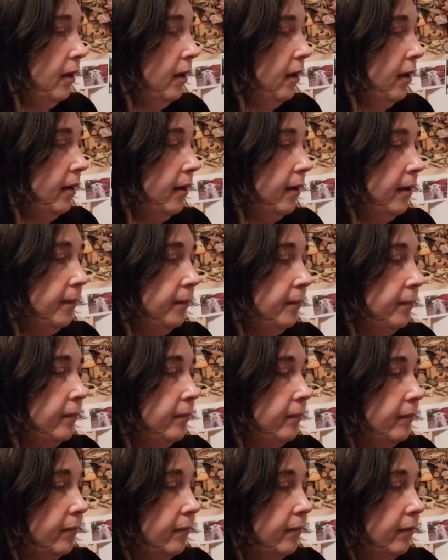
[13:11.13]

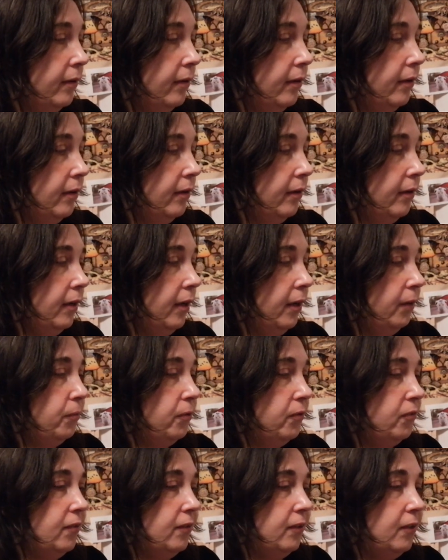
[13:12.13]
I
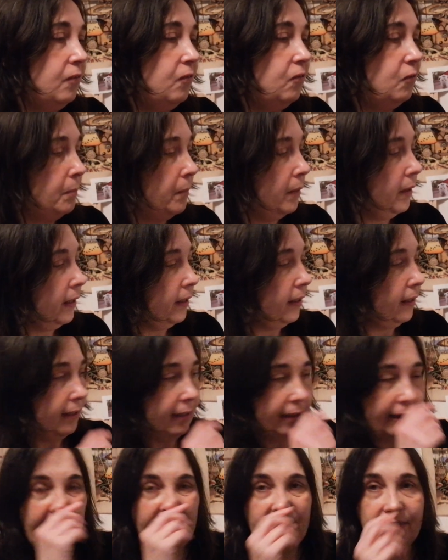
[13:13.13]
received my
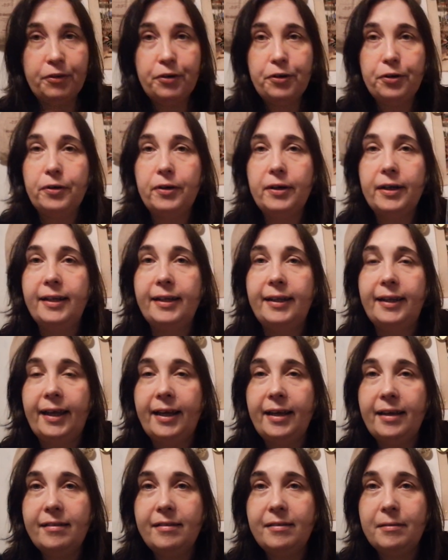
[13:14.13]
lavender and
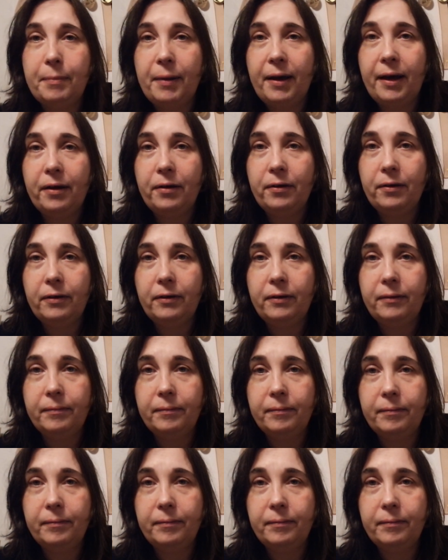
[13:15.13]
lace pattern.